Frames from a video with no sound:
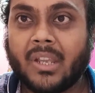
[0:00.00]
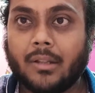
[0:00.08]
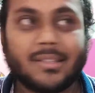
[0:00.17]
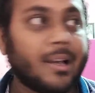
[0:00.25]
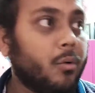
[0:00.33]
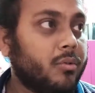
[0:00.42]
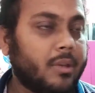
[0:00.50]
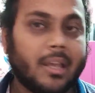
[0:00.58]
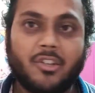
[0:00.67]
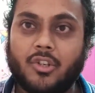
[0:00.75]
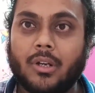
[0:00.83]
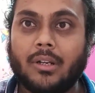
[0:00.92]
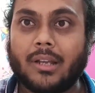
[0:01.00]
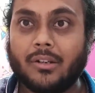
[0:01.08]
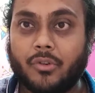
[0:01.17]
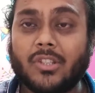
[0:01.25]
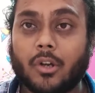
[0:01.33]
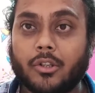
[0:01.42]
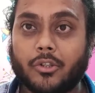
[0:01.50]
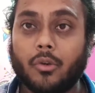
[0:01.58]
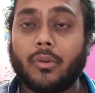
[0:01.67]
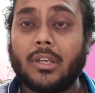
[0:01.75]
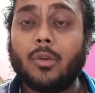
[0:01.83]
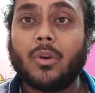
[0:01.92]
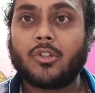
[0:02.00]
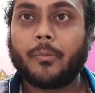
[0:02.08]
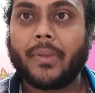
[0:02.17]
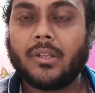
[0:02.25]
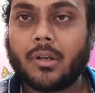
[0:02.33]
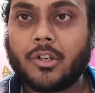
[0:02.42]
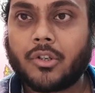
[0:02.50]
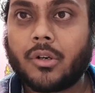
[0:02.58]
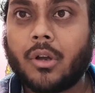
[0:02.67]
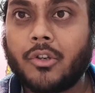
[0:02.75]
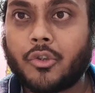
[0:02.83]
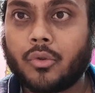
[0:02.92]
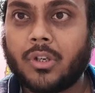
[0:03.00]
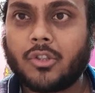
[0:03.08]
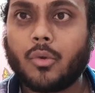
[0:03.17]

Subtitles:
in the South Asian countries also, he was Upendrakishor Roy Choudhury.